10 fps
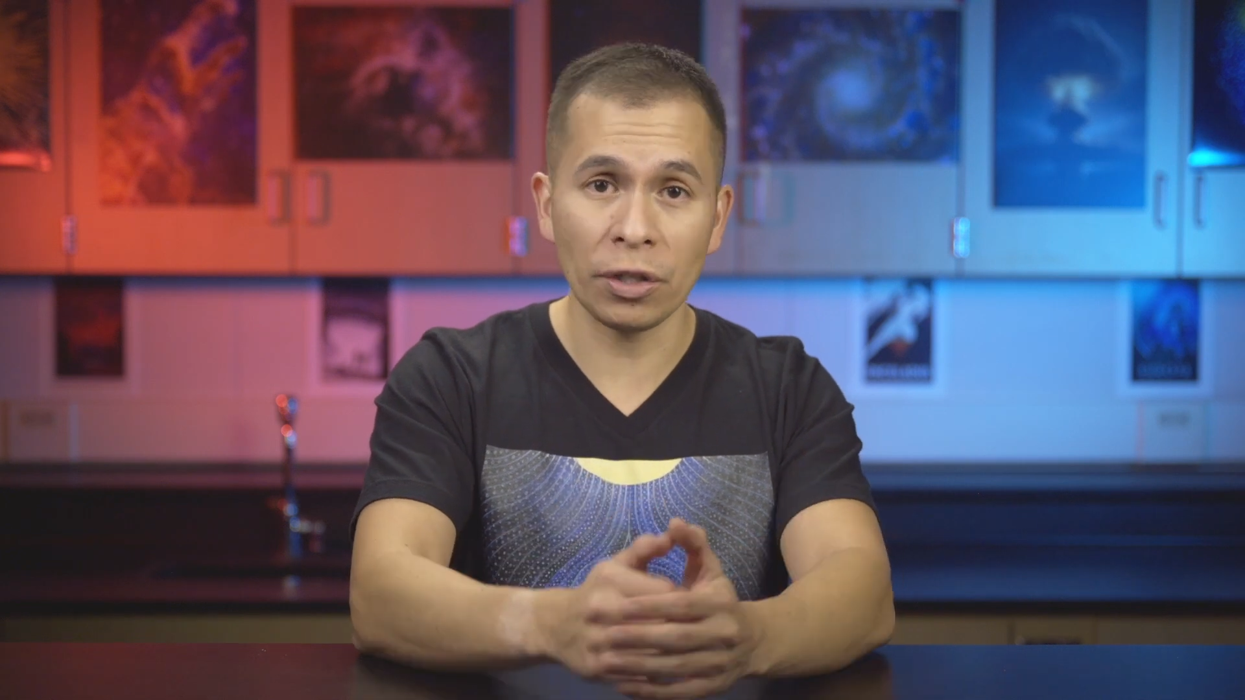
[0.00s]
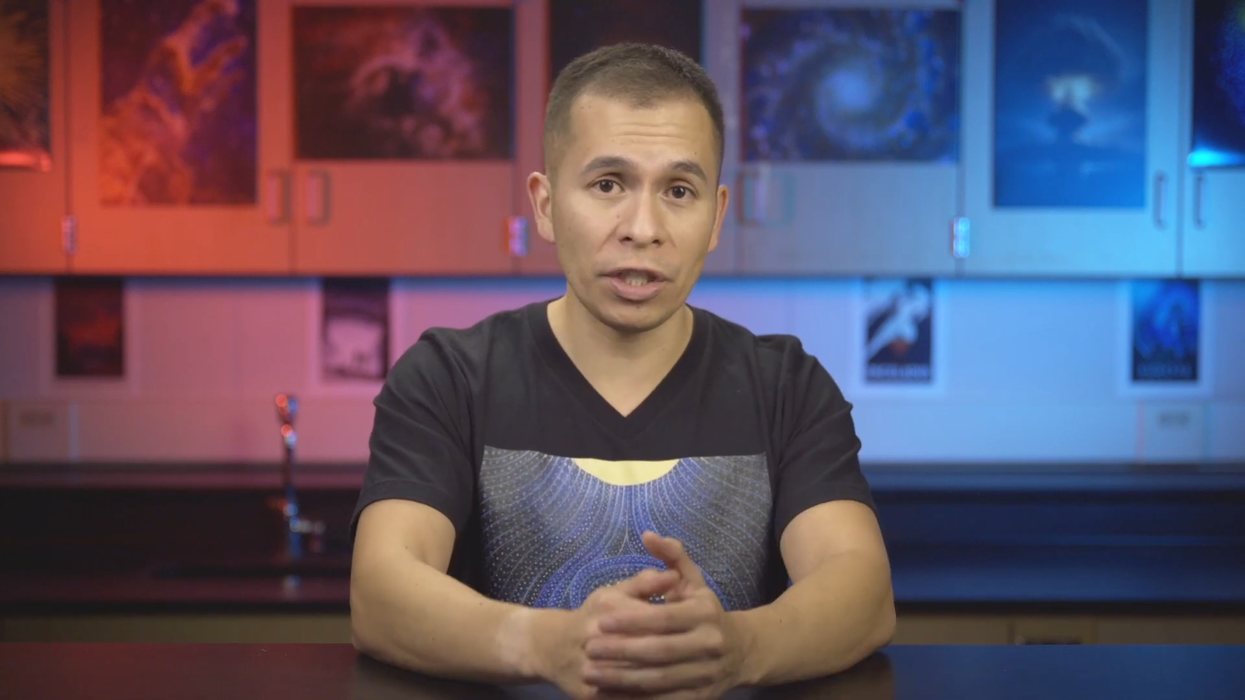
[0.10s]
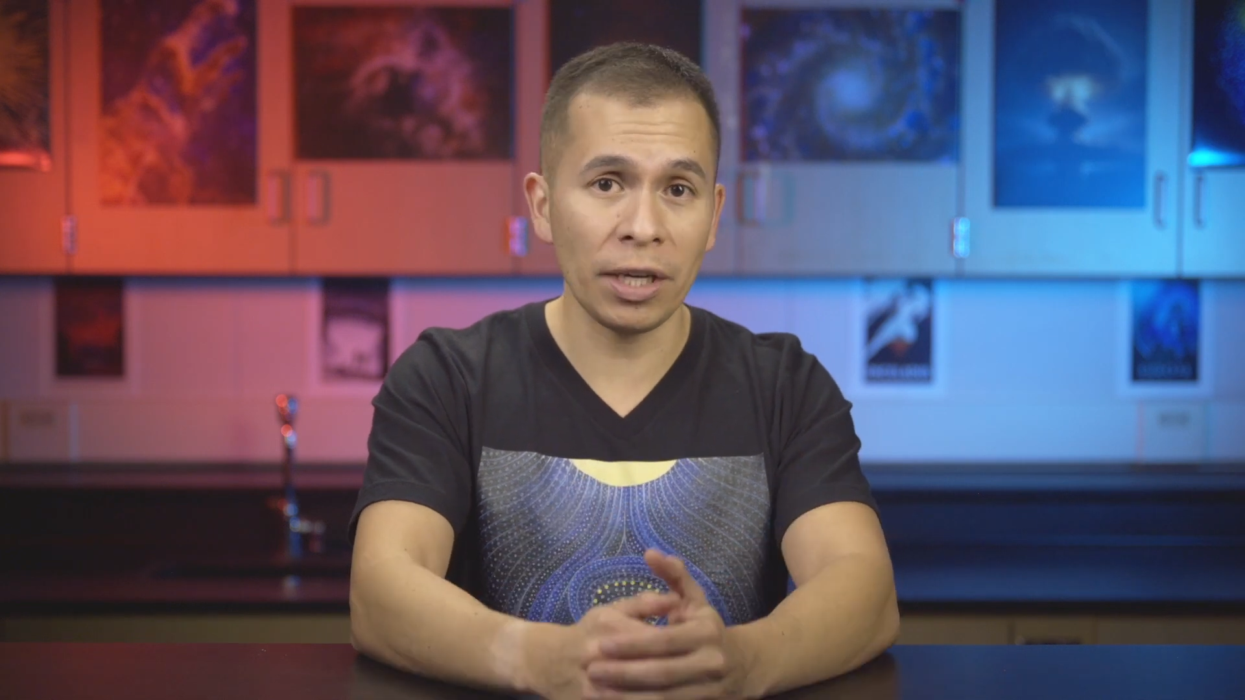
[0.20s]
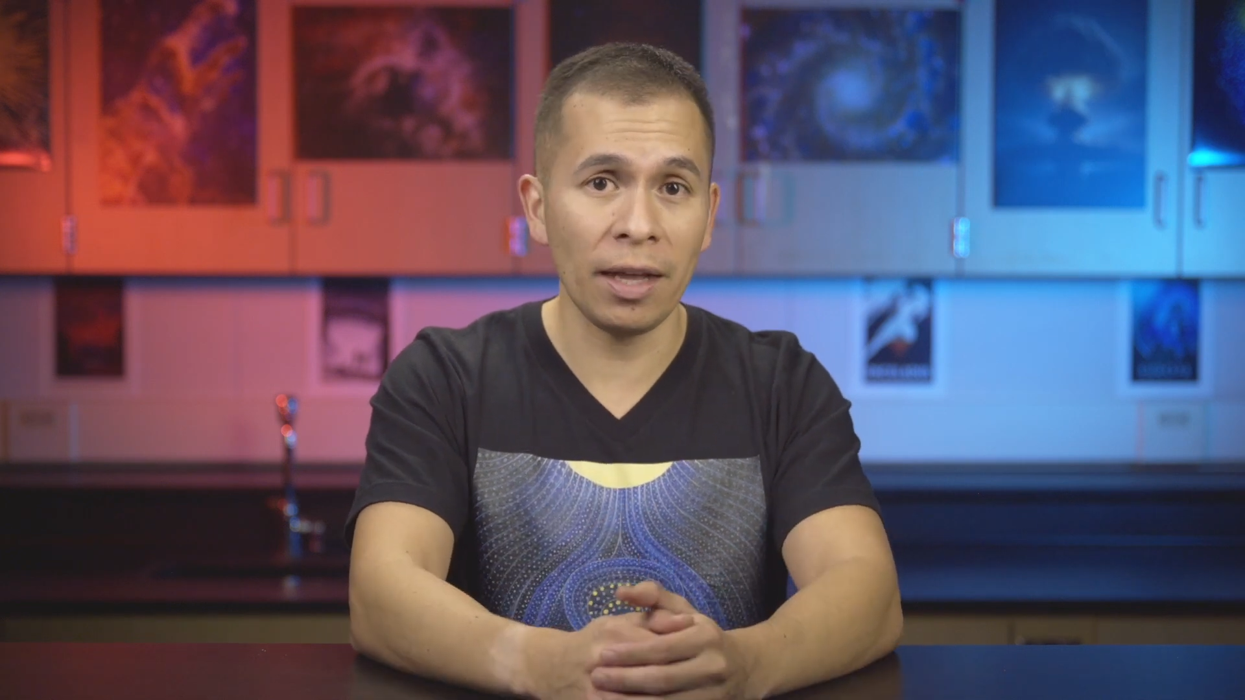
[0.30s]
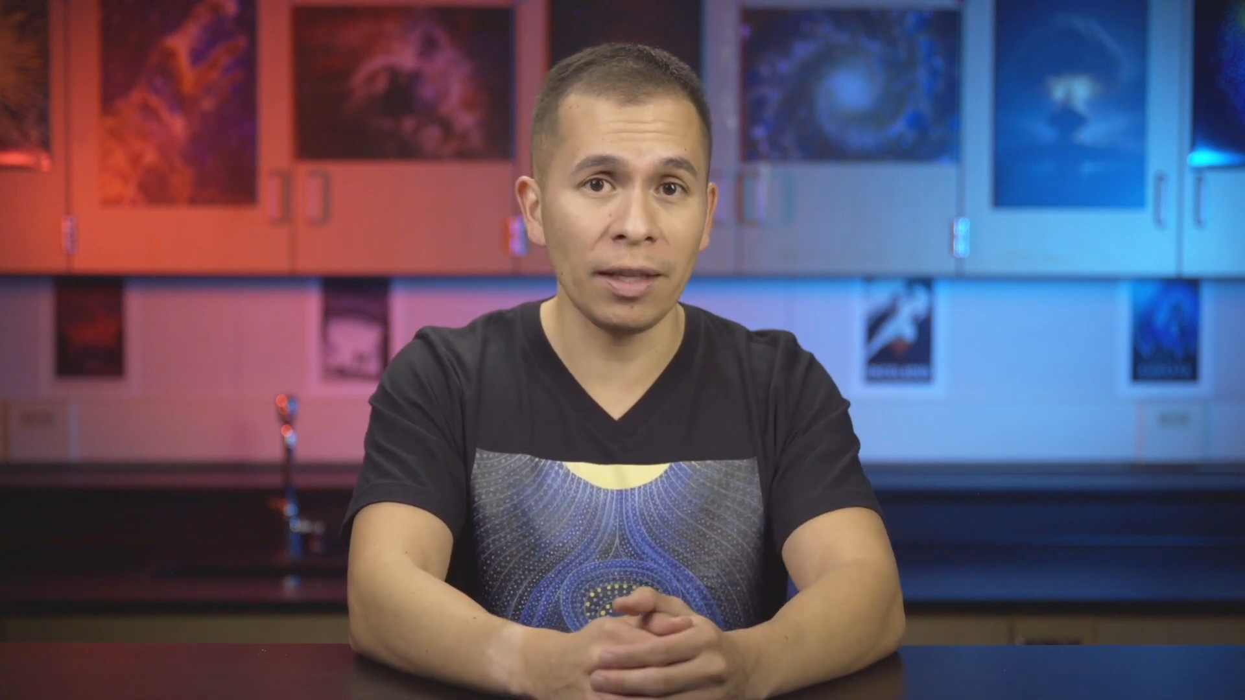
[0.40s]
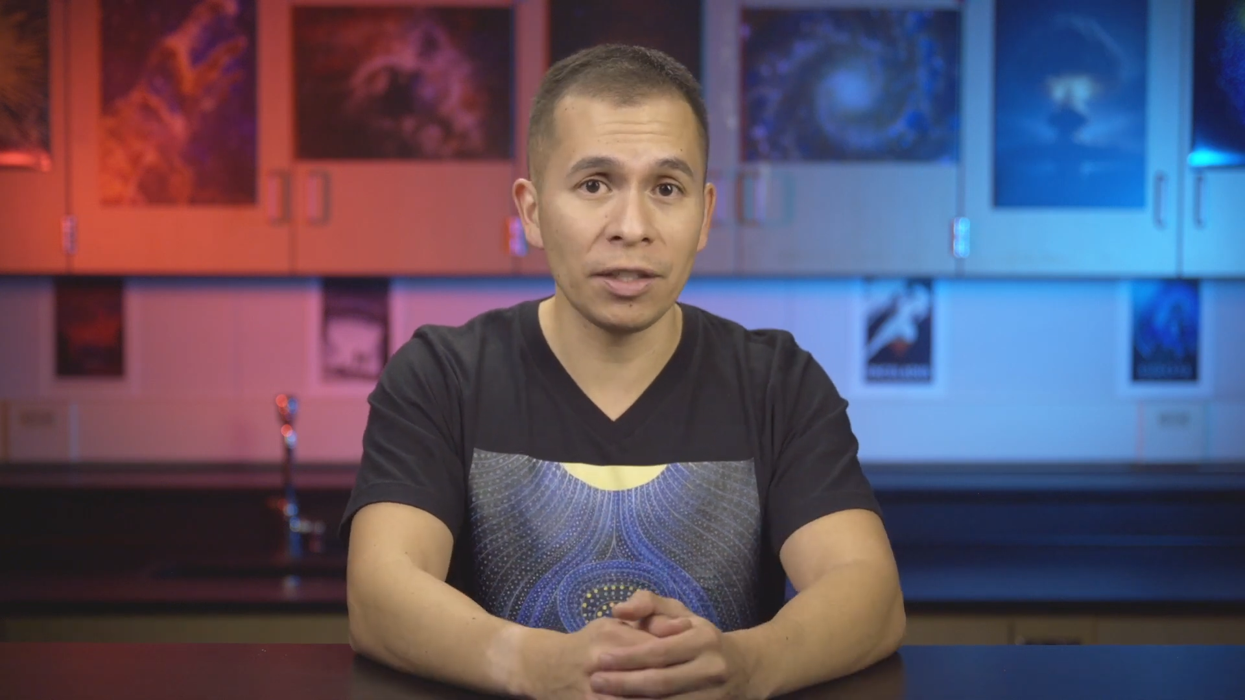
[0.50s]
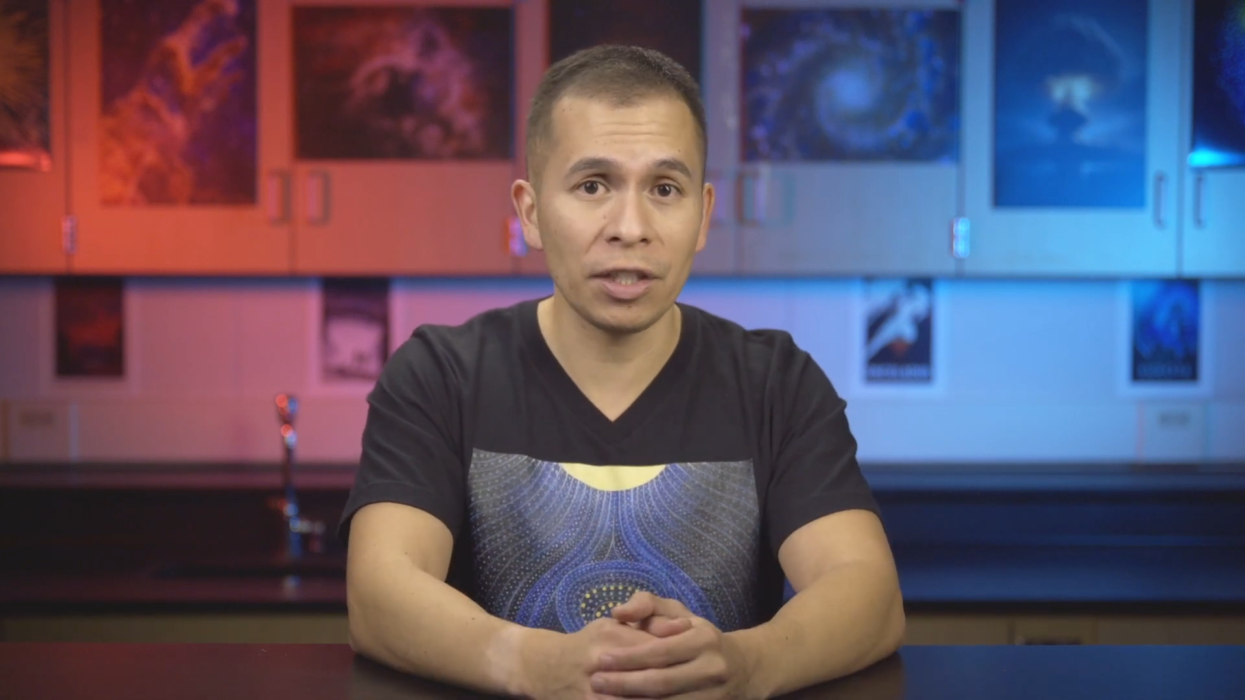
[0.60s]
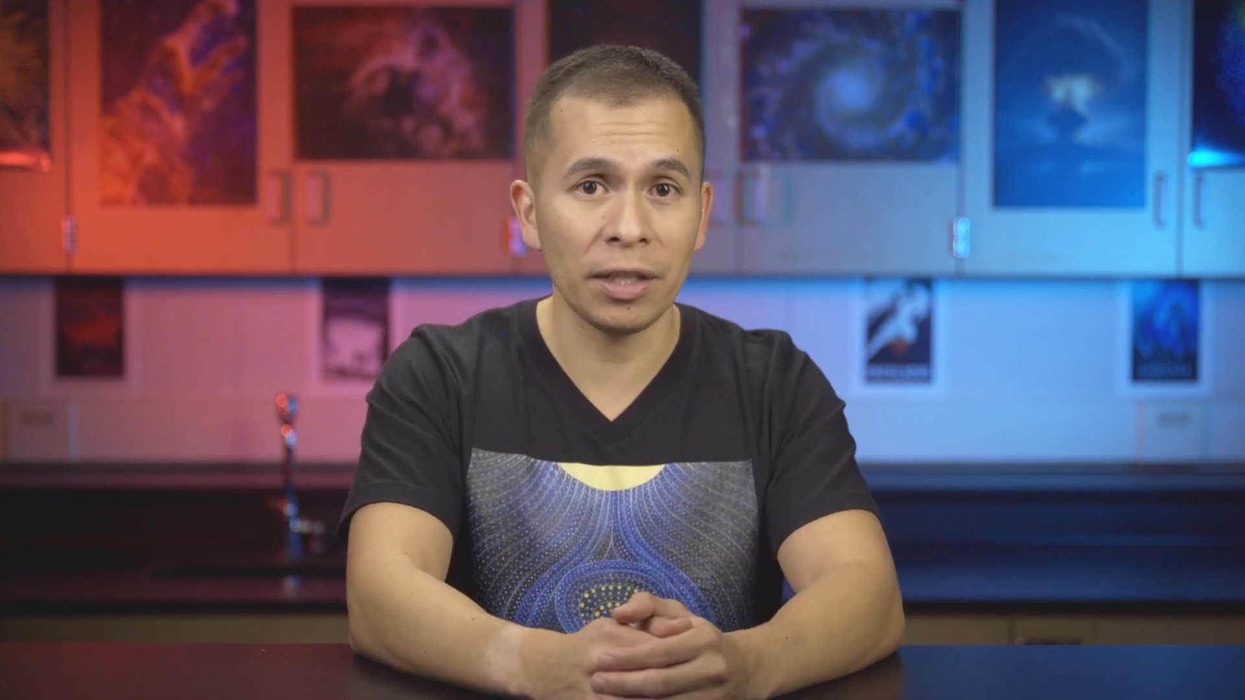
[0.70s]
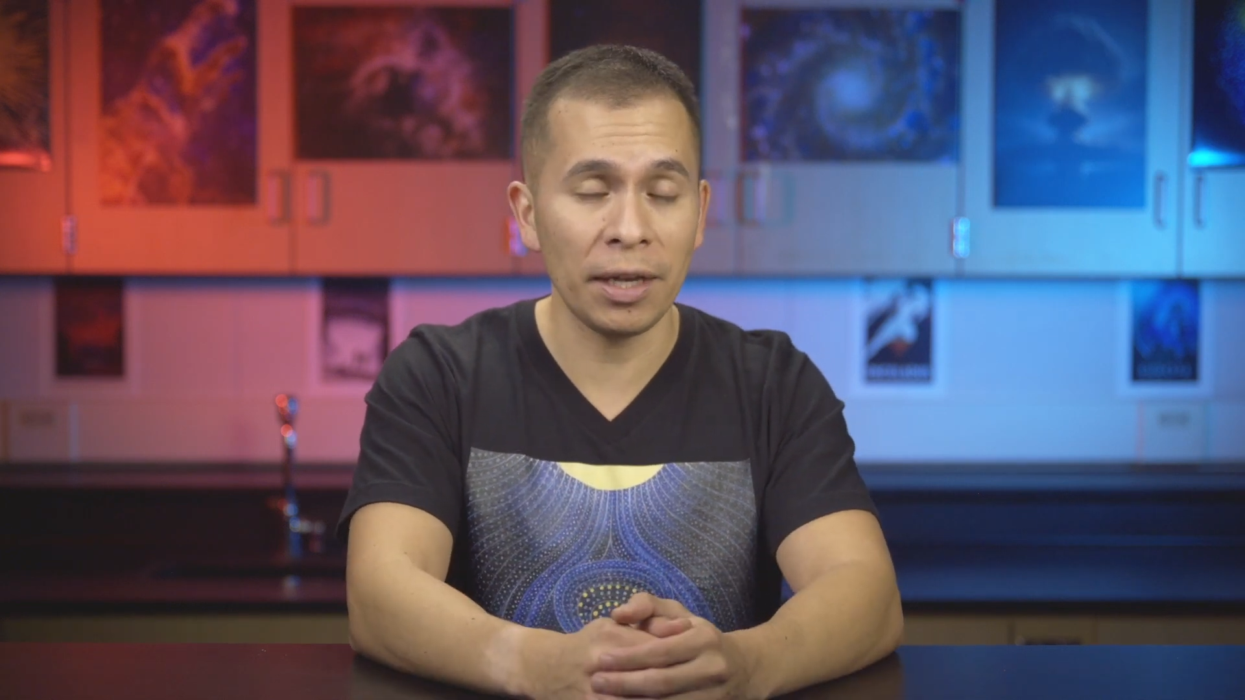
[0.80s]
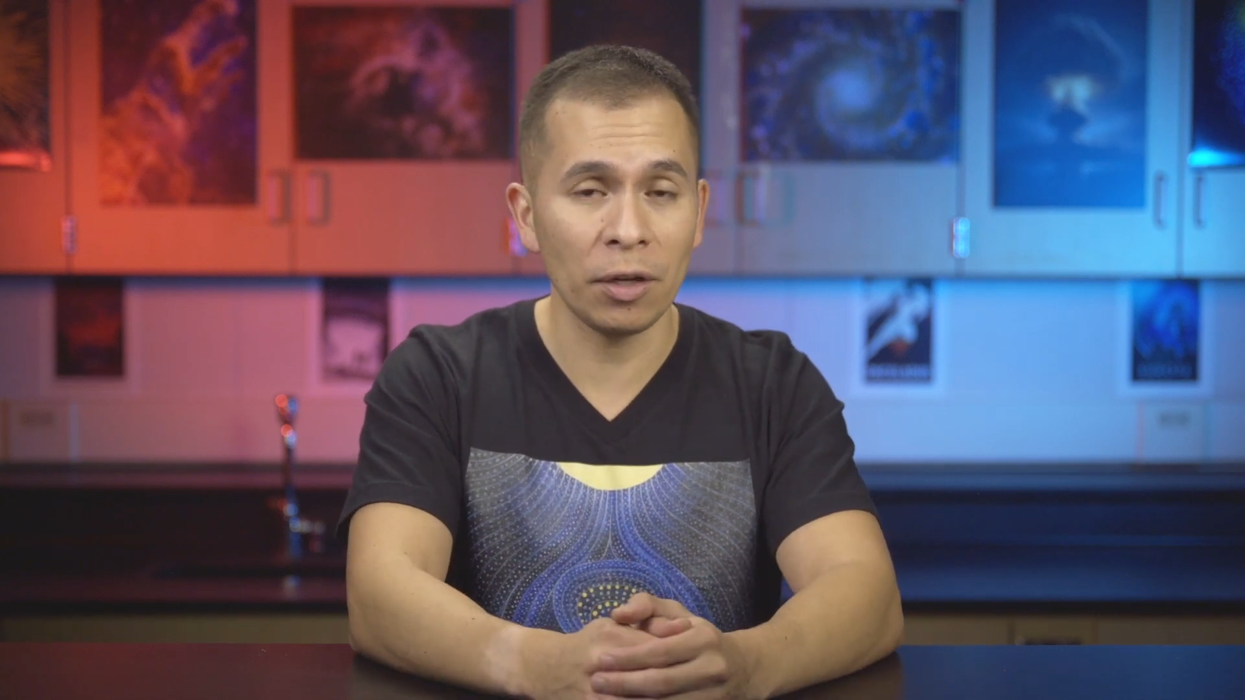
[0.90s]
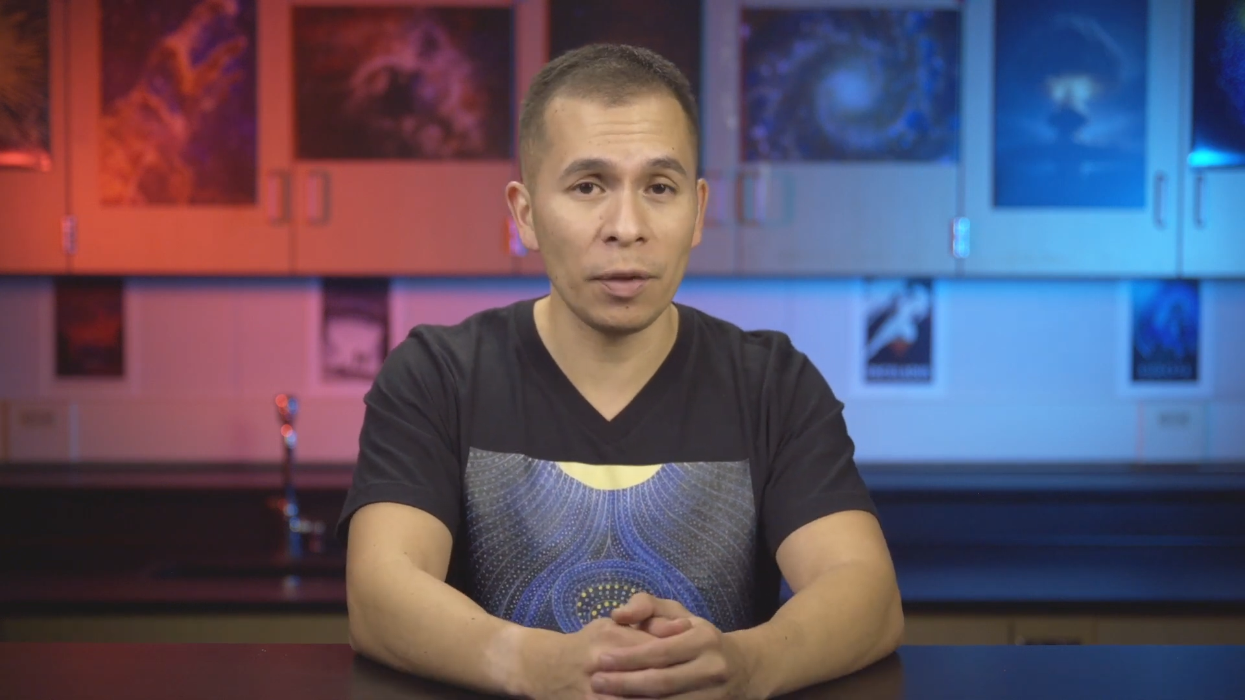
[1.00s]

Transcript: challenge later